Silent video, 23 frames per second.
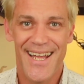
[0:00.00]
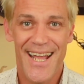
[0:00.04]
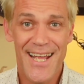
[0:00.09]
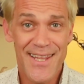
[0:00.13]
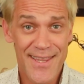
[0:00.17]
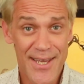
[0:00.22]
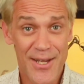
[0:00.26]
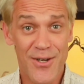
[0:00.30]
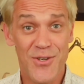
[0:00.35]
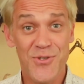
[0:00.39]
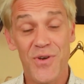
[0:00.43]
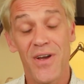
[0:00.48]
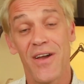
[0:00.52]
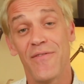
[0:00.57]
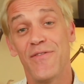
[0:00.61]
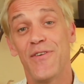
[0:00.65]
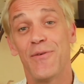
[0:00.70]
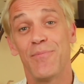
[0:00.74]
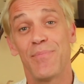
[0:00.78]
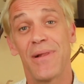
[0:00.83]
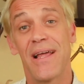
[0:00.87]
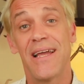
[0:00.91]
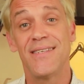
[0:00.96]
And they also have
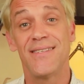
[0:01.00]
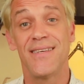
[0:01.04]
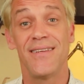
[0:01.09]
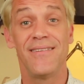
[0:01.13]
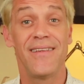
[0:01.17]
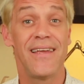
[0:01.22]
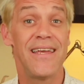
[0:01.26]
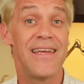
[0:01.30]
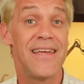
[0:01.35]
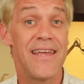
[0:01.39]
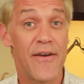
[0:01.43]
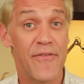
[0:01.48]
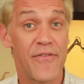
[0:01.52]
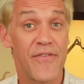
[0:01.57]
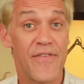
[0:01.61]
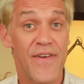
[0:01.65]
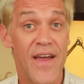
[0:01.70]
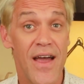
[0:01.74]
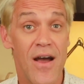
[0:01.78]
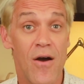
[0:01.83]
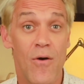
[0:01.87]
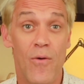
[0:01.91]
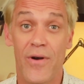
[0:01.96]
their place in the
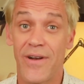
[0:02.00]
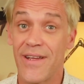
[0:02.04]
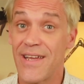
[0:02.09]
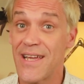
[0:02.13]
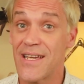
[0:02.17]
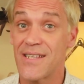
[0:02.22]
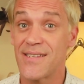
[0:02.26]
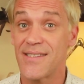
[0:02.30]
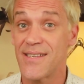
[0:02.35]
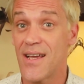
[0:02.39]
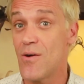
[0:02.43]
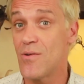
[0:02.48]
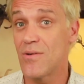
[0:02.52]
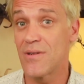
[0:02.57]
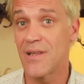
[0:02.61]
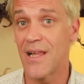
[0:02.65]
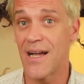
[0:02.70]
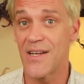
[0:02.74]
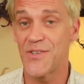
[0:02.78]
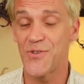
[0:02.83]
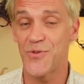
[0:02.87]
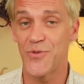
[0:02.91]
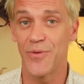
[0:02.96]
EFL or ESL
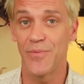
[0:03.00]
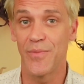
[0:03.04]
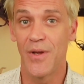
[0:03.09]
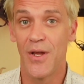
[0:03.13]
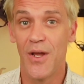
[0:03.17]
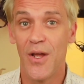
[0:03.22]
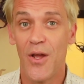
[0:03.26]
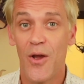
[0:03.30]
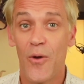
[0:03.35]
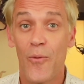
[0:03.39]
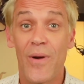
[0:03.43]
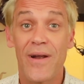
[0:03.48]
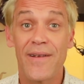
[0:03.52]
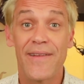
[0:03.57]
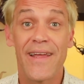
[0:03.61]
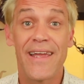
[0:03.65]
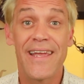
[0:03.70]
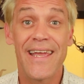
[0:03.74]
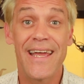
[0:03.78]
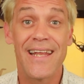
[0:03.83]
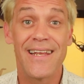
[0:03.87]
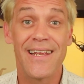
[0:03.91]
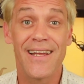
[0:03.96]
classroom, where
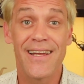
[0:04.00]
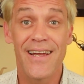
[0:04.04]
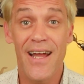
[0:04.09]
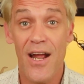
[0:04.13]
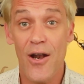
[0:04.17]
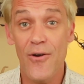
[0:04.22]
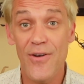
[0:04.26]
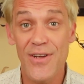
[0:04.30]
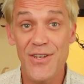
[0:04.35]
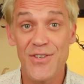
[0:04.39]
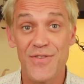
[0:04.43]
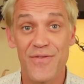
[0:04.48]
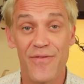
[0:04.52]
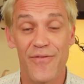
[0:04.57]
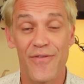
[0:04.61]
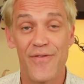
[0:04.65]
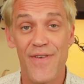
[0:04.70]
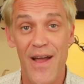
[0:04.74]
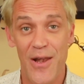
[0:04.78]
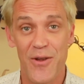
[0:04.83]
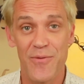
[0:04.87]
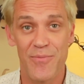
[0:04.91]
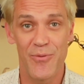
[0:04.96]
they can encourage
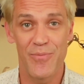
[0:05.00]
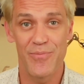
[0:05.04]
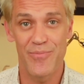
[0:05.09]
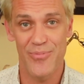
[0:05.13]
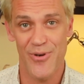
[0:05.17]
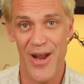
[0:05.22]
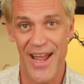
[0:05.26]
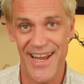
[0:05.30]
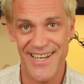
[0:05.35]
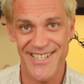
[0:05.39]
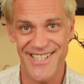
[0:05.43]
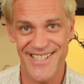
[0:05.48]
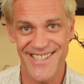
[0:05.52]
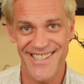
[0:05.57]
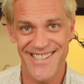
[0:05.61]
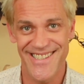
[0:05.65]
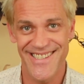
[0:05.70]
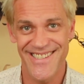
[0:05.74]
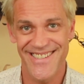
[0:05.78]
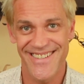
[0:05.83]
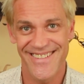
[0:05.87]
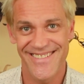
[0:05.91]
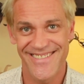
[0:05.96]
valuable
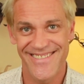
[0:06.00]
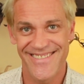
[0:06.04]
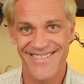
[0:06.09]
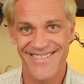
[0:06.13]
practice.